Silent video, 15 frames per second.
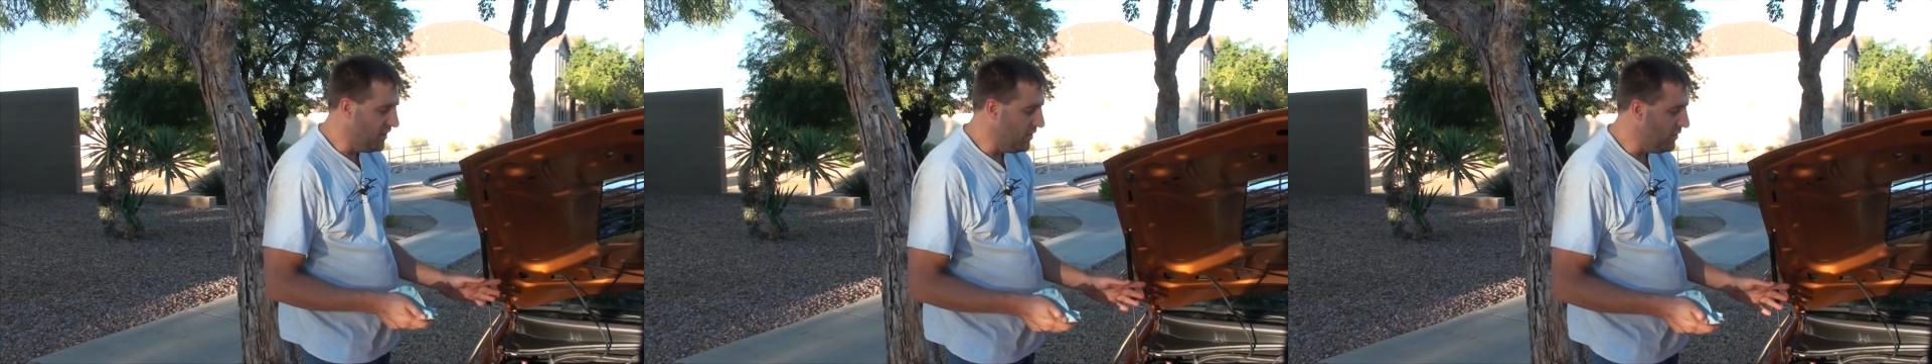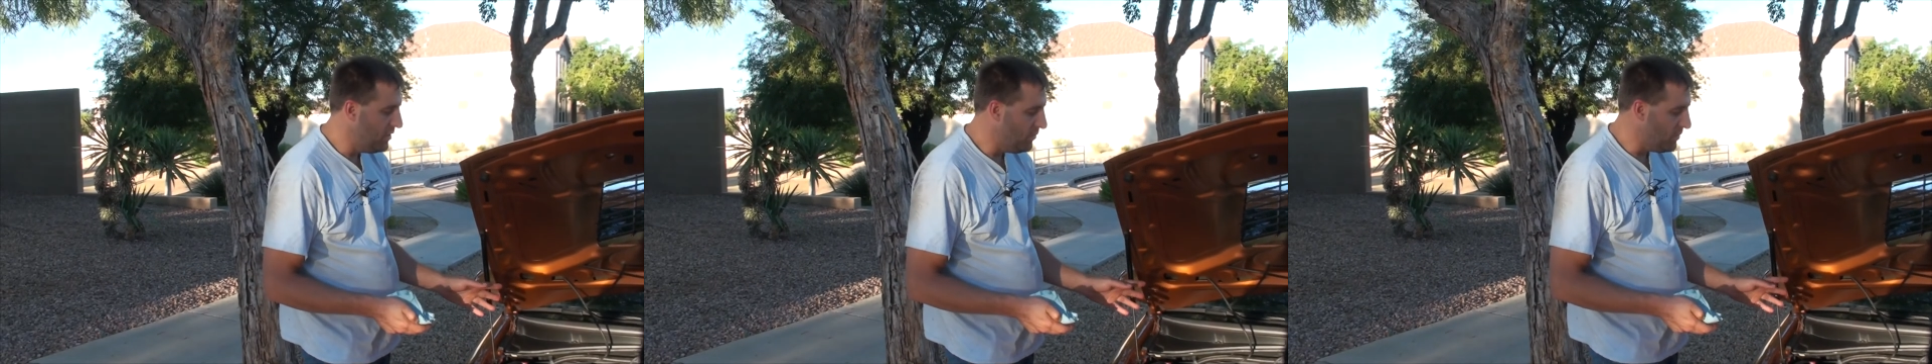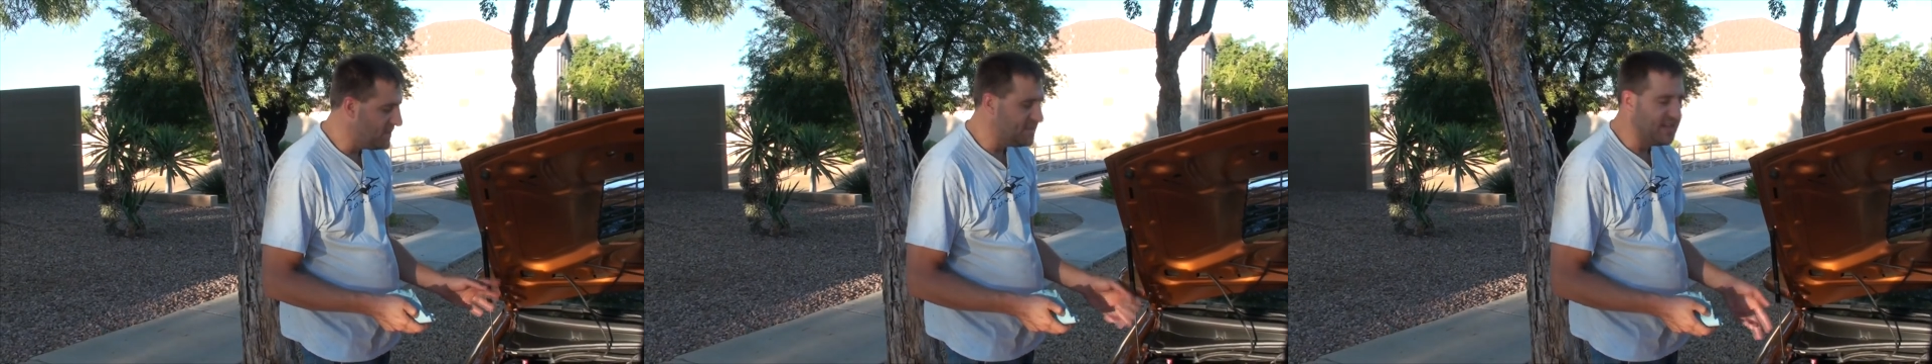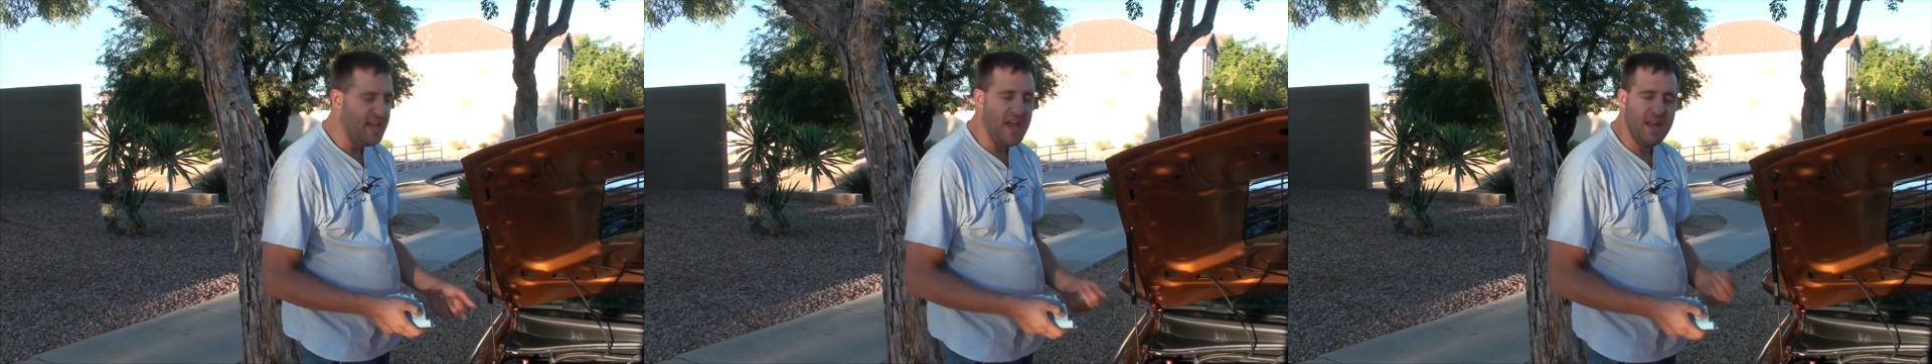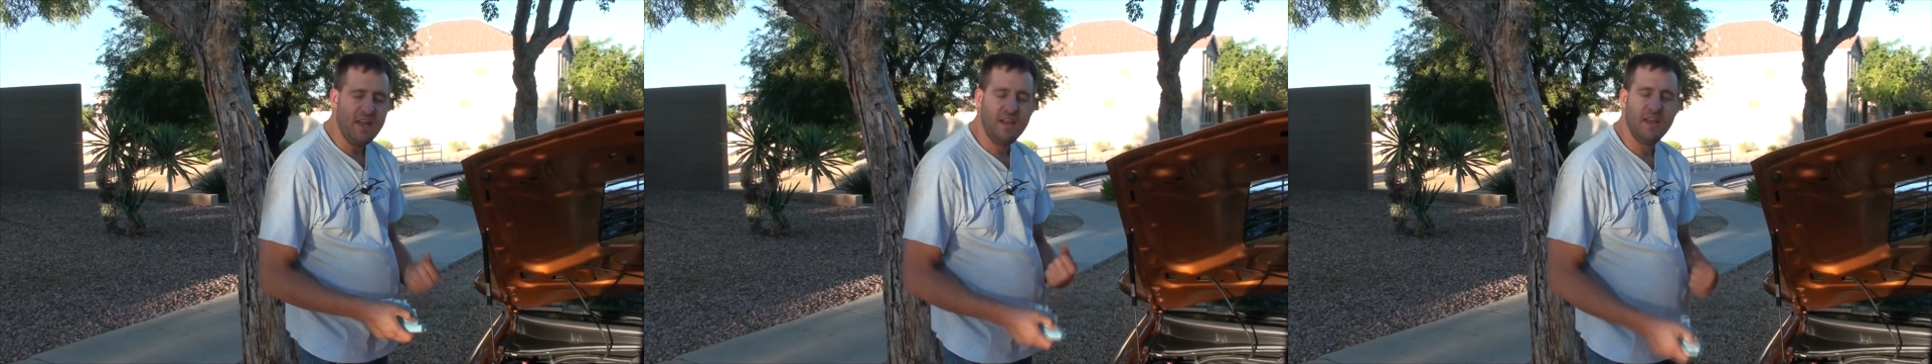So once
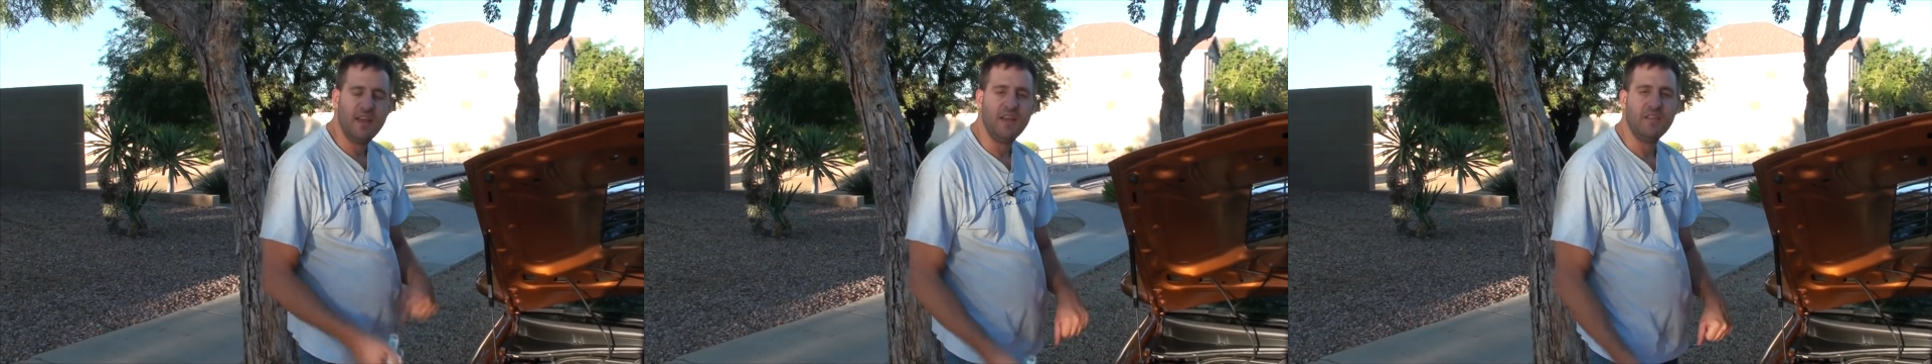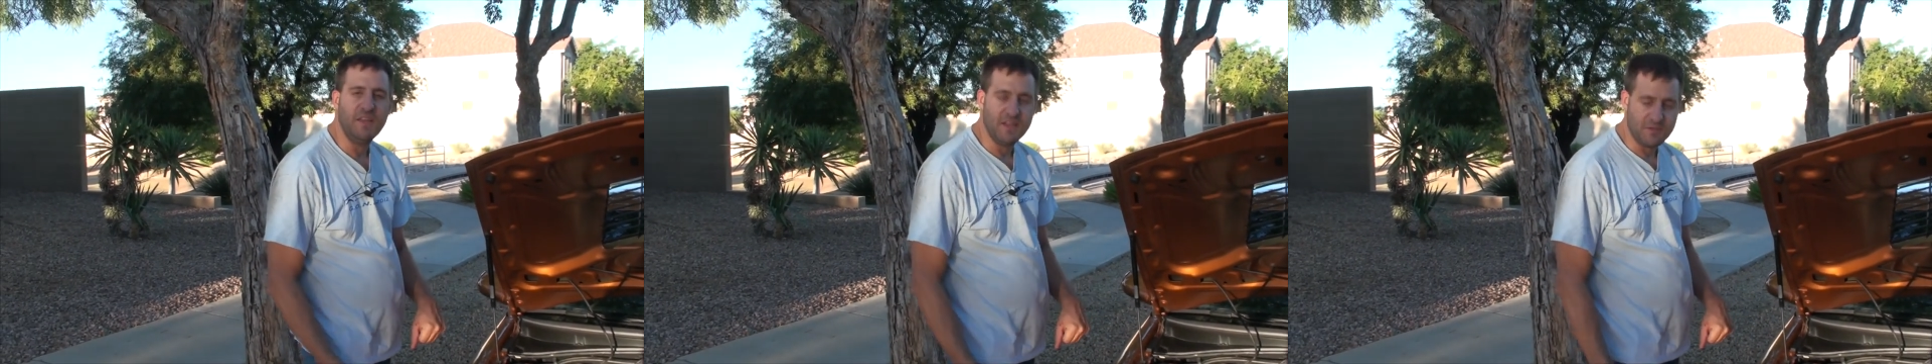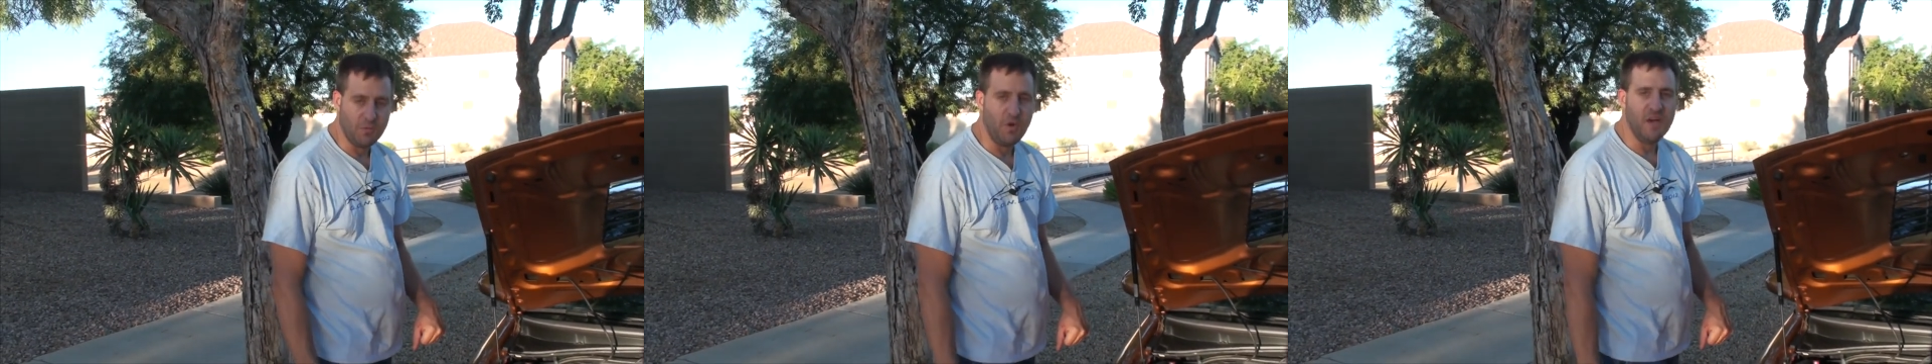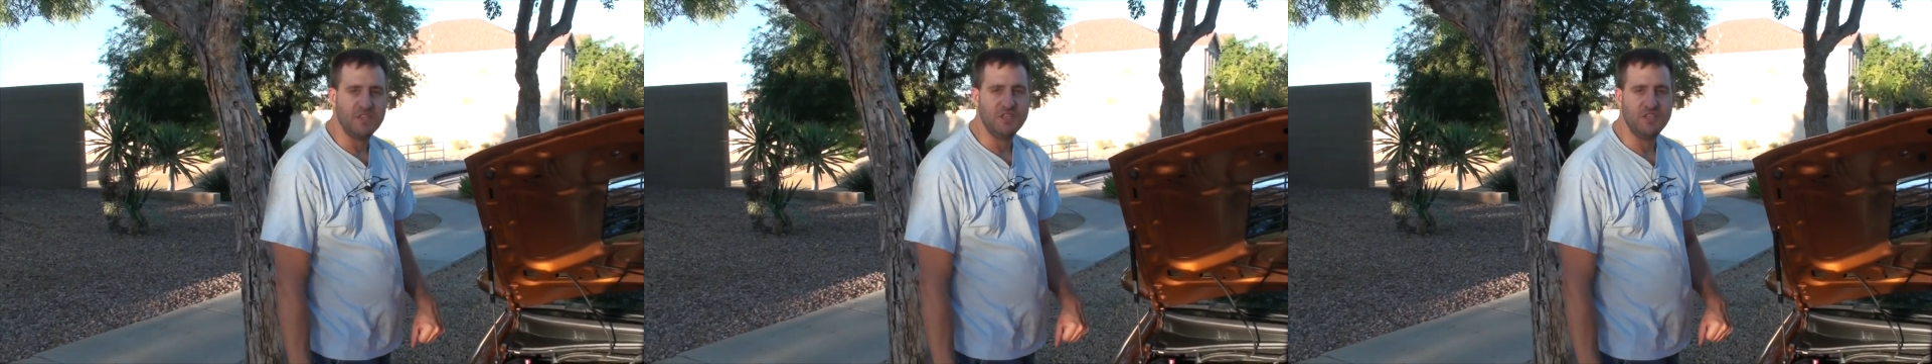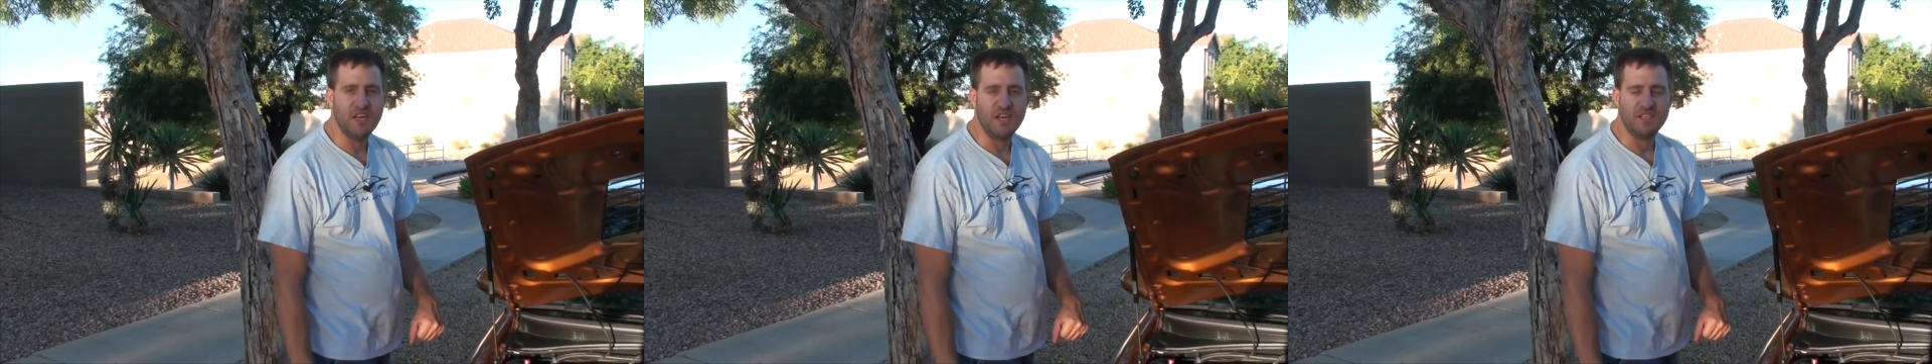again, thanks for
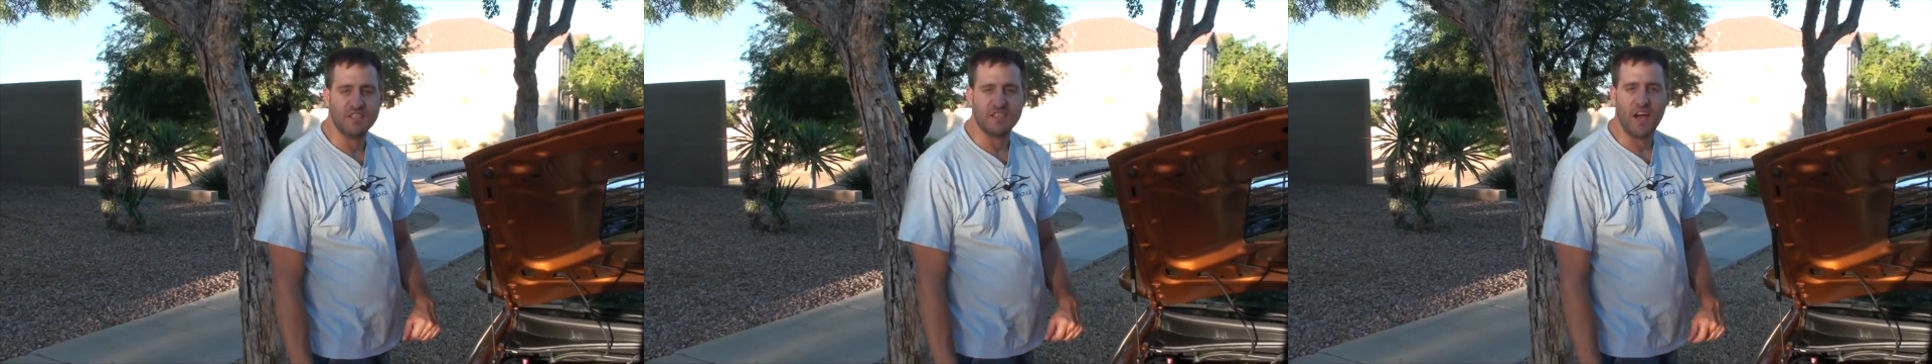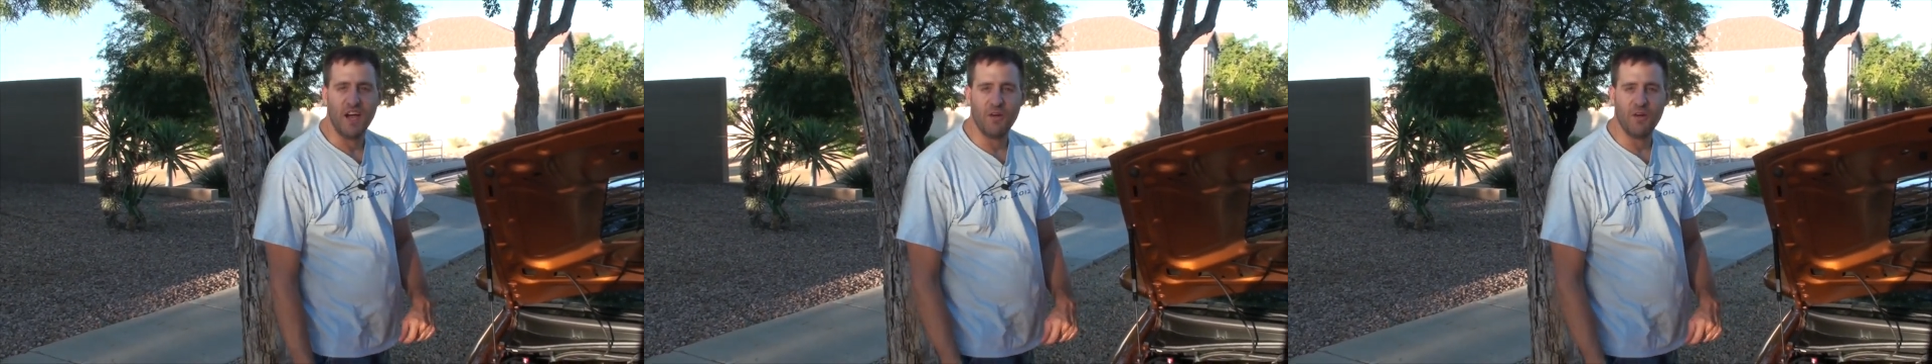watching Josh's